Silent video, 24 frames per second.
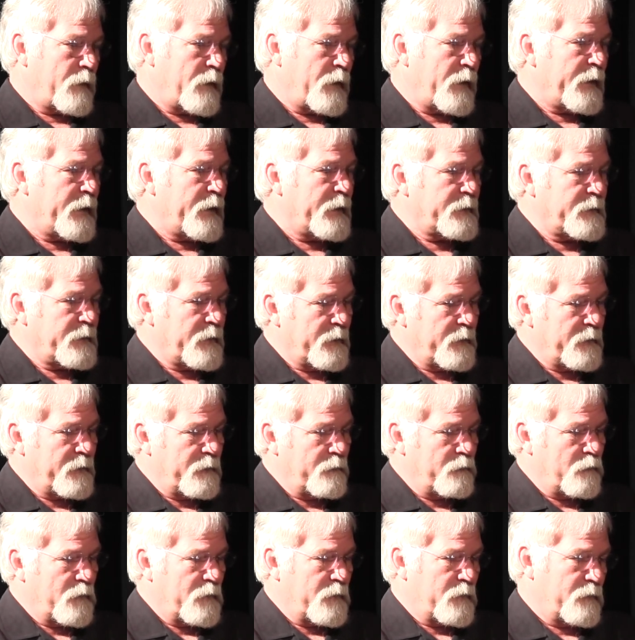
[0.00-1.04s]
I
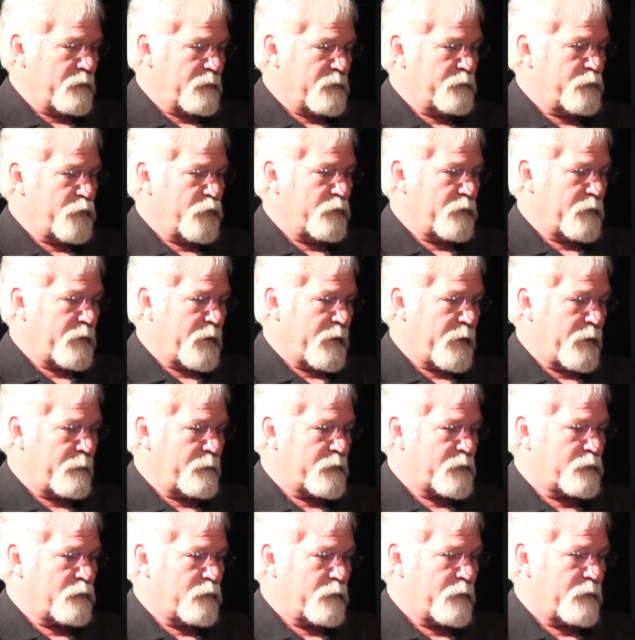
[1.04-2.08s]
attended one of those boot
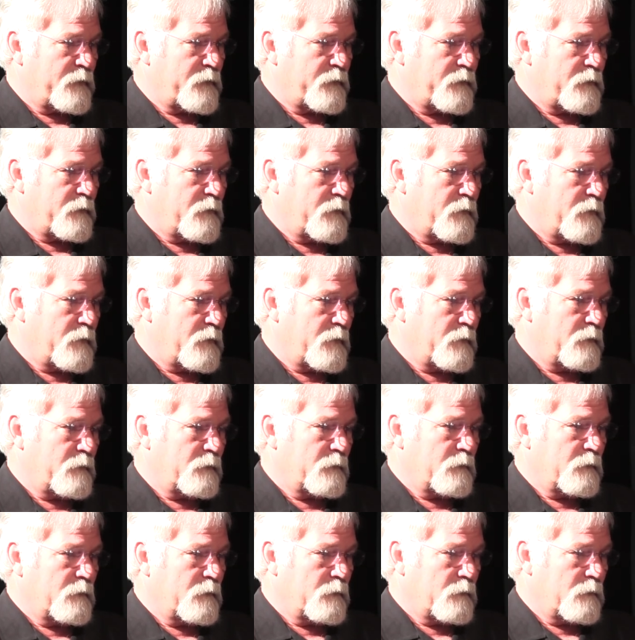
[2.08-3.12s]
camps with uh,